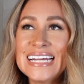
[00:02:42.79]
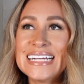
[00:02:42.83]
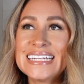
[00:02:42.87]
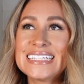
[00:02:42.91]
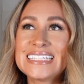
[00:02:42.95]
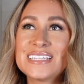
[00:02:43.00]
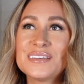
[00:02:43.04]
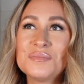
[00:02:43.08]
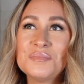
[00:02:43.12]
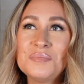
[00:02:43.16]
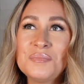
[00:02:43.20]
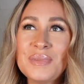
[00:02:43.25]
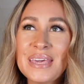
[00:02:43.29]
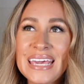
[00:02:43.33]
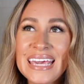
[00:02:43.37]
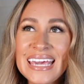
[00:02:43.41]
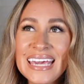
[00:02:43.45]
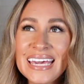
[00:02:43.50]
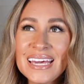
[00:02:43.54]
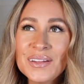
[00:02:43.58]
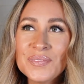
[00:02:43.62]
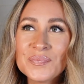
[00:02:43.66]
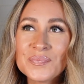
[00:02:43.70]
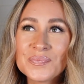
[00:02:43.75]
To
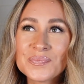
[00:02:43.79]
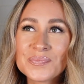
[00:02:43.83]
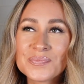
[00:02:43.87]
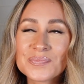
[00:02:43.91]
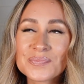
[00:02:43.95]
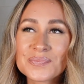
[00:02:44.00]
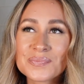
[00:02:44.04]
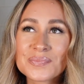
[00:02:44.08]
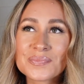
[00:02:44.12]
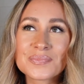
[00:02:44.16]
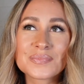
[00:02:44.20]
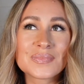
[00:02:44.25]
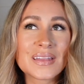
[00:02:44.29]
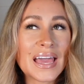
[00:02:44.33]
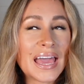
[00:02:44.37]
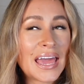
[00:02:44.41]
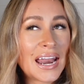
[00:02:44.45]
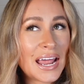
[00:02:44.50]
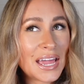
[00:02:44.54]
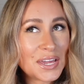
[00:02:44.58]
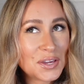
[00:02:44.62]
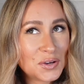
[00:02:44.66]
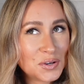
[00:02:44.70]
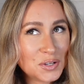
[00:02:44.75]
me,
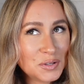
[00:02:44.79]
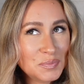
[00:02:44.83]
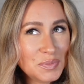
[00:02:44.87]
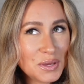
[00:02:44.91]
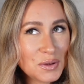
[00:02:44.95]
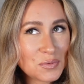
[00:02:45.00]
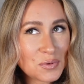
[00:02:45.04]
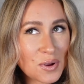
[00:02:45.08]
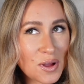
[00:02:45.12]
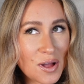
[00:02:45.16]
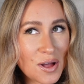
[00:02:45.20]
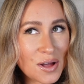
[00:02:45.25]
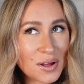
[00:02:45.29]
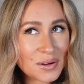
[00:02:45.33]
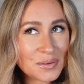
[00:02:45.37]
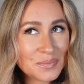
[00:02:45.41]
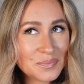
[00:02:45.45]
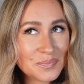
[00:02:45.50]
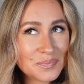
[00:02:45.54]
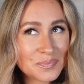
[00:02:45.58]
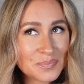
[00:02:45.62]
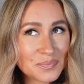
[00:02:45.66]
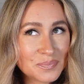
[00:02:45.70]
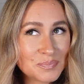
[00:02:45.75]
and I could be
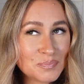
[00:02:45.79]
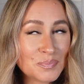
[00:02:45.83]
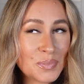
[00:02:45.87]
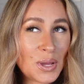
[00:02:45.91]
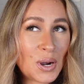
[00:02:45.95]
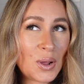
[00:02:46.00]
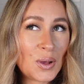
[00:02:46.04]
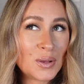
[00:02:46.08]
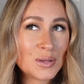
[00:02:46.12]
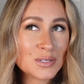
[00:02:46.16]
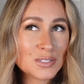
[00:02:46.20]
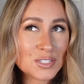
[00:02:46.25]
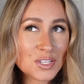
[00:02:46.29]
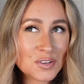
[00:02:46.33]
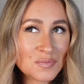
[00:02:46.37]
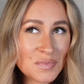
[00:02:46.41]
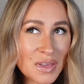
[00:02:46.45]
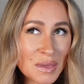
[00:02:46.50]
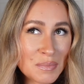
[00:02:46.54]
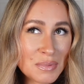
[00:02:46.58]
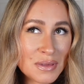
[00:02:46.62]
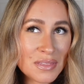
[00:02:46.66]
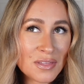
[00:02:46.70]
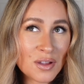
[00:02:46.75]
wrong, but also
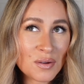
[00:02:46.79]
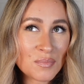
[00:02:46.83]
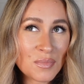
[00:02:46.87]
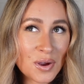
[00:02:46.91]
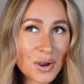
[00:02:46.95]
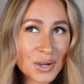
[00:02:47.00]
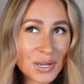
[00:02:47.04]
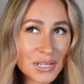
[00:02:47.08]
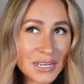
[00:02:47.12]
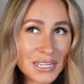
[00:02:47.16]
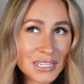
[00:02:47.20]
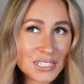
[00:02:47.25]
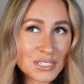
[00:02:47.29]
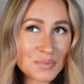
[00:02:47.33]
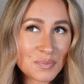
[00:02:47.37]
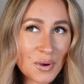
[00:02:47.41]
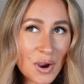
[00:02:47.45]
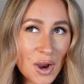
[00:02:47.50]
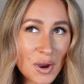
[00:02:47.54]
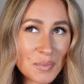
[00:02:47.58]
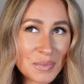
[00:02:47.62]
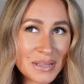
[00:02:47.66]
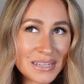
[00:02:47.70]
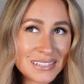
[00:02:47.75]
maybe their marketing
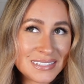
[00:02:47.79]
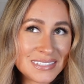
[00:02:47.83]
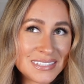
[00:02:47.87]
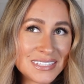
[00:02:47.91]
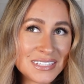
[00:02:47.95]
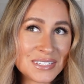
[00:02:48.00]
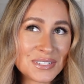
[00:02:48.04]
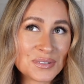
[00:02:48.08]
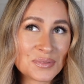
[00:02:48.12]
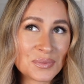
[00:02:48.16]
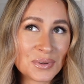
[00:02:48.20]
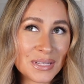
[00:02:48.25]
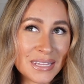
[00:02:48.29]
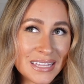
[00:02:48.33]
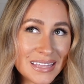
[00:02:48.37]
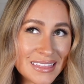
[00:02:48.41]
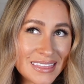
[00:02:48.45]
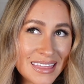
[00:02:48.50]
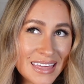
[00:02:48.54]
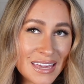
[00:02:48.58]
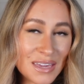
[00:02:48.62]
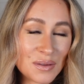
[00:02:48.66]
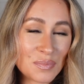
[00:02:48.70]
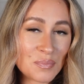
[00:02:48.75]
department didn't really
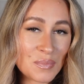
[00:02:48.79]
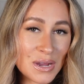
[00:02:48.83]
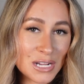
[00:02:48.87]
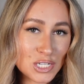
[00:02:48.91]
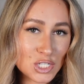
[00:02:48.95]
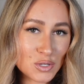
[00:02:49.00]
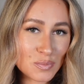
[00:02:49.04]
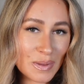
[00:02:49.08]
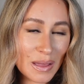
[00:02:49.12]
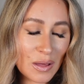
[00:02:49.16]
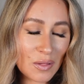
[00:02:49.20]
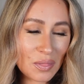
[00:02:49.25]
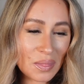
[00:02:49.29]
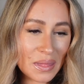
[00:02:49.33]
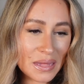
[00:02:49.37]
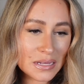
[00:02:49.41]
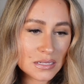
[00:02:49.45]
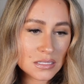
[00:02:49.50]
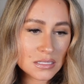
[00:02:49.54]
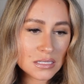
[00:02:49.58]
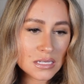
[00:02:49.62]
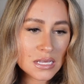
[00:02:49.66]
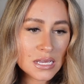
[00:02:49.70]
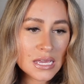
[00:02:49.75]
think much about
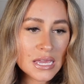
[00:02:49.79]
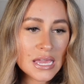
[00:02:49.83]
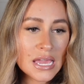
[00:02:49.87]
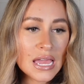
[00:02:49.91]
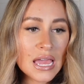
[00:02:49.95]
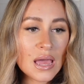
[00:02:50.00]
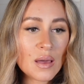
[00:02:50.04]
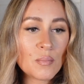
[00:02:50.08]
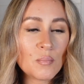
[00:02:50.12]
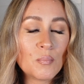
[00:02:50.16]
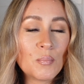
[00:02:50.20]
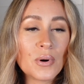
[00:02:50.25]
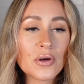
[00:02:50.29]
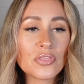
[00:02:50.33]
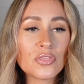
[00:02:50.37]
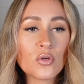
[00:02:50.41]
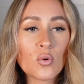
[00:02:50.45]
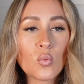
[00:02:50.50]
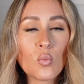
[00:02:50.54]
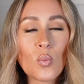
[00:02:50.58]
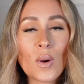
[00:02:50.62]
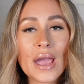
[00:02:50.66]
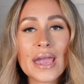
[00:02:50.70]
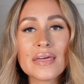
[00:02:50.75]
this, but
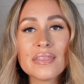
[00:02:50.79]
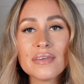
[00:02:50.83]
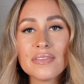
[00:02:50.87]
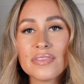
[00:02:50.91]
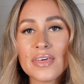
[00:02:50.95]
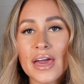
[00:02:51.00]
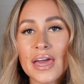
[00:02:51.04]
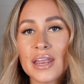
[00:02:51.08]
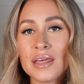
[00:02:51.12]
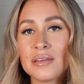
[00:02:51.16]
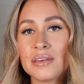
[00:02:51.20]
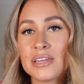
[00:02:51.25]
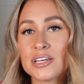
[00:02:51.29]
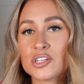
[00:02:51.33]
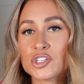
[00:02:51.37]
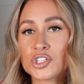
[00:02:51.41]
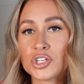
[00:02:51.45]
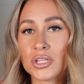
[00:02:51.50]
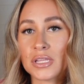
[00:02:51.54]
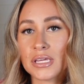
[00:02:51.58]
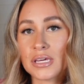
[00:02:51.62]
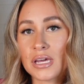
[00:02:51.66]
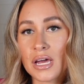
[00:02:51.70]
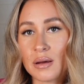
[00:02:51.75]
the way that that
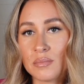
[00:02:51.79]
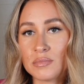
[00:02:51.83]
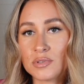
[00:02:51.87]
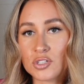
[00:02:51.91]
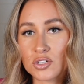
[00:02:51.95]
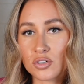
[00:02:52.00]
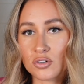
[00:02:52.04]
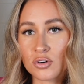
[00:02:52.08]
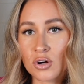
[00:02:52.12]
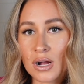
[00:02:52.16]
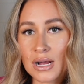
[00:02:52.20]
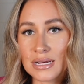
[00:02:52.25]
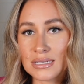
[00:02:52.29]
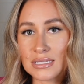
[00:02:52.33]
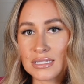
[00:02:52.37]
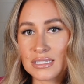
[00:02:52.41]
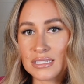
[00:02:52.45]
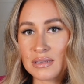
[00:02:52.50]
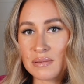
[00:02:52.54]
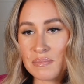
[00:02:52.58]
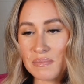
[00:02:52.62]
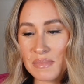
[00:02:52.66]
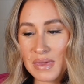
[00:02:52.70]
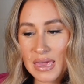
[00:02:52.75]
initially comes
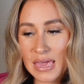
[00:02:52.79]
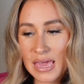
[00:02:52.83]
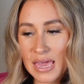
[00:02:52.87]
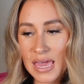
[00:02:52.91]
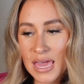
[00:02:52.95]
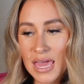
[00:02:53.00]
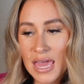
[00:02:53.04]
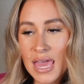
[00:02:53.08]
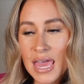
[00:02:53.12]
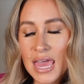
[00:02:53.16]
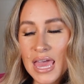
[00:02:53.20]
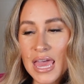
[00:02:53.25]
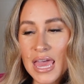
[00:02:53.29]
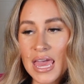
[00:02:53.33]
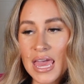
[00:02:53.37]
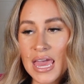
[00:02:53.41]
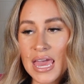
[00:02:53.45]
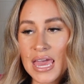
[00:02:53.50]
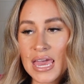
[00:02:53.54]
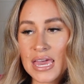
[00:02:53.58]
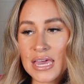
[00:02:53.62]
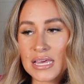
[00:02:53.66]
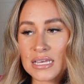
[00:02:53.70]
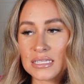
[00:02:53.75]
across to me
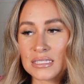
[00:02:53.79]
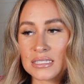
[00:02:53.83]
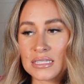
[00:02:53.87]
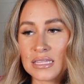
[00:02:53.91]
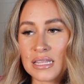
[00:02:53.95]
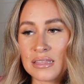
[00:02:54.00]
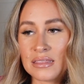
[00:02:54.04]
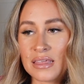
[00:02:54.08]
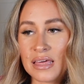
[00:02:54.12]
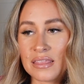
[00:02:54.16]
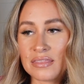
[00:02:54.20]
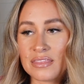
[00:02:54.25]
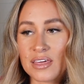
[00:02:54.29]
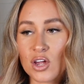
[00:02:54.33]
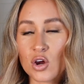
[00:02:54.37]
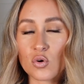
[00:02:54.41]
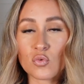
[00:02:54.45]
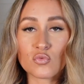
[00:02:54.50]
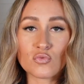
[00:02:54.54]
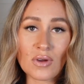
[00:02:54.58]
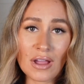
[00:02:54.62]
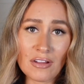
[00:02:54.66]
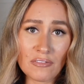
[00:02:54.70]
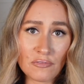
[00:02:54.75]
is that
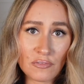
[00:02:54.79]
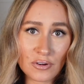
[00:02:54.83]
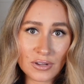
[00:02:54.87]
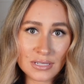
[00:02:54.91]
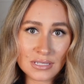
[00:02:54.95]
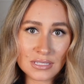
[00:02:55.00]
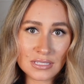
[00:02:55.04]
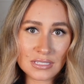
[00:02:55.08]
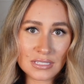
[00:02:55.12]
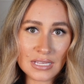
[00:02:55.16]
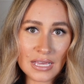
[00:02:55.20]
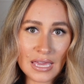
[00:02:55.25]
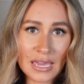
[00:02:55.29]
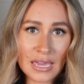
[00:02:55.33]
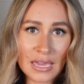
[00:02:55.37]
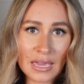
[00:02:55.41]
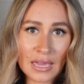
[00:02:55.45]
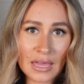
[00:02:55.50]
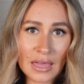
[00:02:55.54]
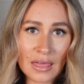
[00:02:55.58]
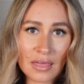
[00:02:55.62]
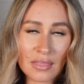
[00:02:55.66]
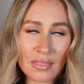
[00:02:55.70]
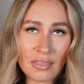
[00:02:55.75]
they're
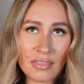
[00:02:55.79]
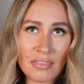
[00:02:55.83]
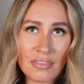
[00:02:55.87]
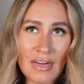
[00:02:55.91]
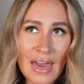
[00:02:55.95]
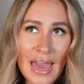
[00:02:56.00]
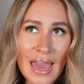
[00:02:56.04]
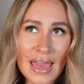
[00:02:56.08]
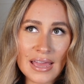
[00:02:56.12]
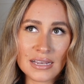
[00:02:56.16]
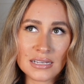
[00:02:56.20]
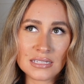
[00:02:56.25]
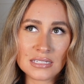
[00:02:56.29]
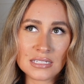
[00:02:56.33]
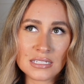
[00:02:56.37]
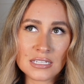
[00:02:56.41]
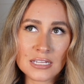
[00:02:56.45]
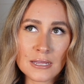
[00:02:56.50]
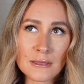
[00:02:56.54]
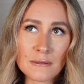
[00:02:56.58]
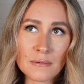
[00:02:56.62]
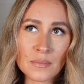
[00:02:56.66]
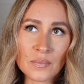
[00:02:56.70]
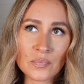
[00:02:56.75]
referencing
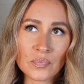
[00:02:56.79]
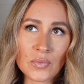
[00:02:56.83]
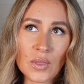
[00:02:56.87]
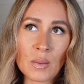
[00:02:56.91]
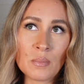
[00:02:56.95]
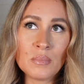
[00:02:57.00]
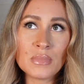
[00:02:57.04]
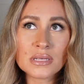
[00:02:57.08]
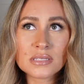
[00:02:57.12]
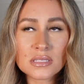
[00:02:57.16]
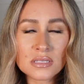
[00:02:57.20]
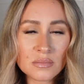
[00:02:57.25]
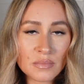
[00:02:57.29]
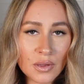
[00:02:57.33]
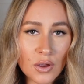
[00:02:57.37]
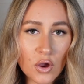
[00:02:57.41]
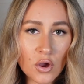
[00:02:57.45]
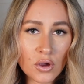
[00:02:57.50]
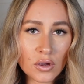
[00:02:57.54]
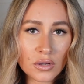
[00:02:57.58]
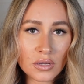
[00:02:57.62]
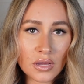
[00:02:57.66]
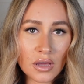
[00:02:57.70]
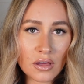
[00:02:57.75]
that Miss
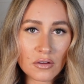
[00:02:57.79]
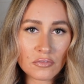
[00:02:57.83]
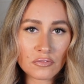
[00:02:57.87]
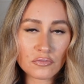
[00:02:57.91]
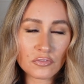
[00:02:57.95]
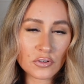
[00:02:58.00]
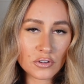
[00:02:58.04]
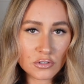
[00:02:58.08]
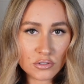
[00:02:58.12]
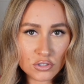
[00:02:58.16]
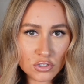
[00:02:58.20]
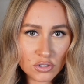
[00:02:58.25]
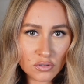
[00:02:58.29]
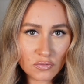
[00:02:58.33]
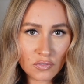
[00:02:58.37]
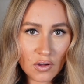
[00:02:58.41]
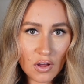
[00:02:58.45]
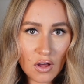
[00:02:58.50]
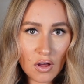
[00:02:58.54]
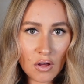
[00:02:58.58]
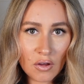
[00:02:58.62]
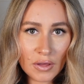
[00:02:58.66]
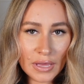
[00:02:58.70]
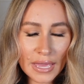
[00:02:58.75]
America, first of
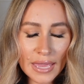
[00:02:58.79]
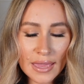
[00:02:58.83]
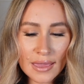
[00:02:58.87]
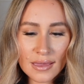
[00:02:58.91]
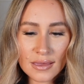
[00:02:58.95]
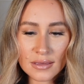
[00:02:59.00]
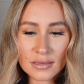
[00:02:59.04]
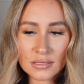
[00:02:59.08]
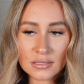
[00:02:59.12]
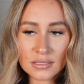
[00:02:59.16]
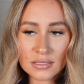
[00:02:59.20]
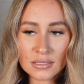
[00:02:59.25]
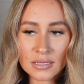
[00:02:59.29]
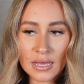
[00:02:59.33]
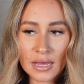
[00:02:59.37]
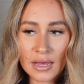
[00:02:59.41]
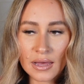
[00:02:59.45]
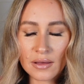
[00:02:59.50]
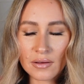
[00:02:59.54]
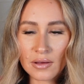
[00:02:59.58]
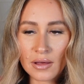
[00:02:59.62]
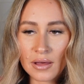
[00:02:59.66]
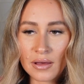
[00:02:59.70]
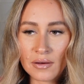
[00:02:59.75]
all, is
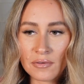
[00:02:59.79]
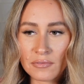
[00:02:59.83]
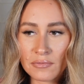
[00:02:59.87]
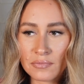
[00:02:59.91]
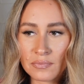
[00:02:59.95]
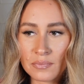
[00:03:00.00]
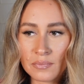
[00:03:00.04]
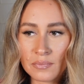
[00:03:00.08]
a, a,